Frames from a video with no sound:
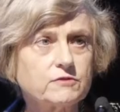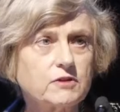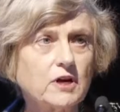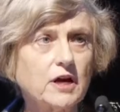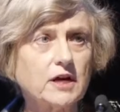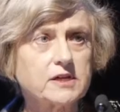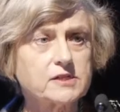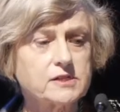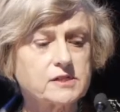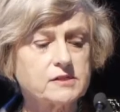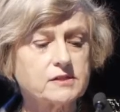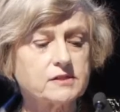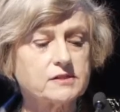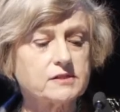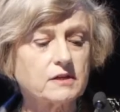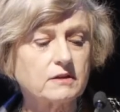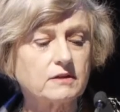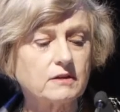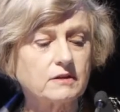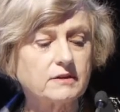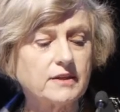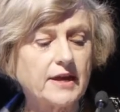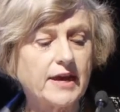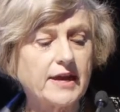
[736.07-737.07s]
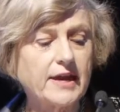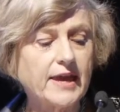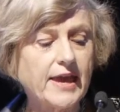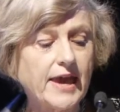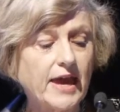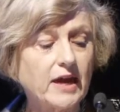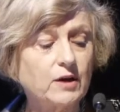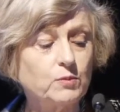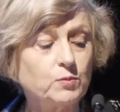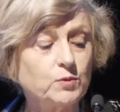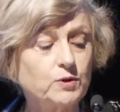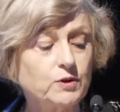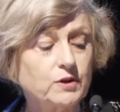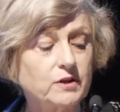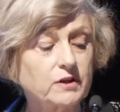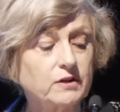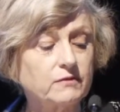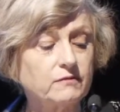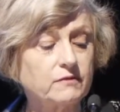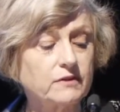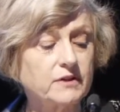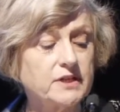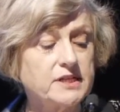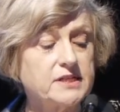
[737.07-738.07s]
trust so that they can
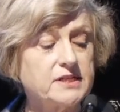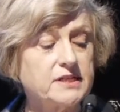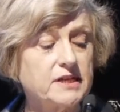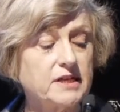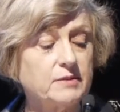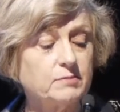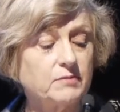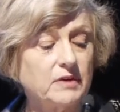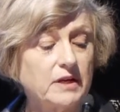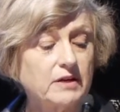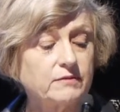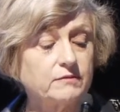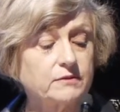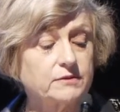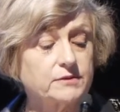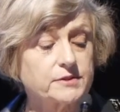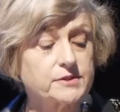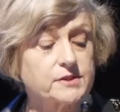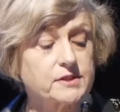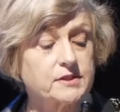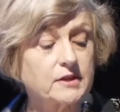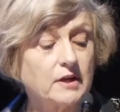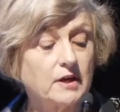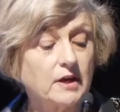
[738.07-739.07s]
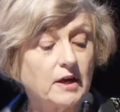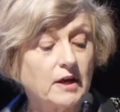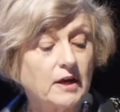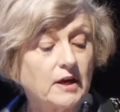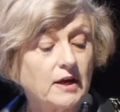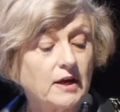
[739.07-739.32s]
work at very deep levels,